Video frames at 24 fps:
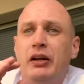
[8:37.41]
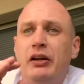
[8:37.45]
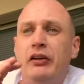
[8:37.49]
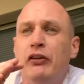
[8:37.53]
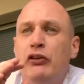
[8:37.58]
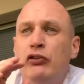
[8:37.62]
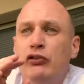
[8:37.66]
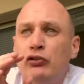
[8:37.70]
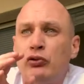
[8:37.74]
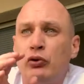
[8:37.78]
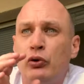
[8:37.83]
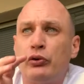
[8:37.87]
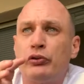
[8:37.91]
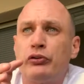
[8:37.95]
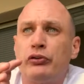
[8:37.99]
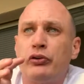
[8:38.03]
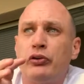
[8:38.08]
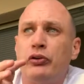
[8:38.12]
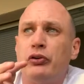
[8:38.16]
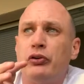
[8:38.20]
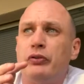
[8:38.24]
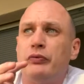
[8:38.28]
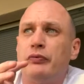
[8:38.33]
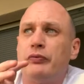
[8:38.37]
In the
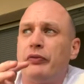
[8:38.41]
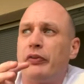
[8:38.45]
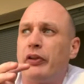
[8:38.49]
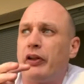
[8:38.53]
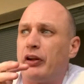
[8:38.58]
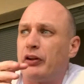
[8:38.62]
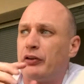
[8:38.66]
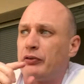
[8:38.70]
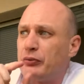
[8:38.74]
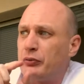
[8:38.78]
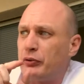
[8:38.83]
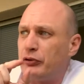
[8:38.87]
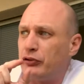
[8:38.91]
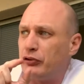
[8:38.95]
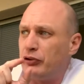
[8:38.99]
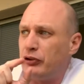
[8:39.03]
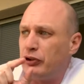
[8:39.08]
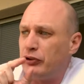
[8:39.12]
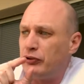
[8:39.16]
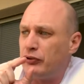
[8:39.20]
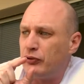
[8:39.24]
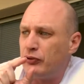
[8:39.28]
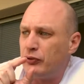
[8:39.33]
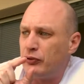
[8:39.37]
short-term things, what you
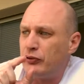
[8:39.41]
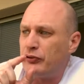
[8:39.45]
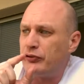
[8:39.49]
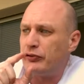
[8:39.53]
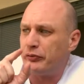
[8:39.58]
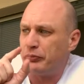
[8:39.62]
need to do is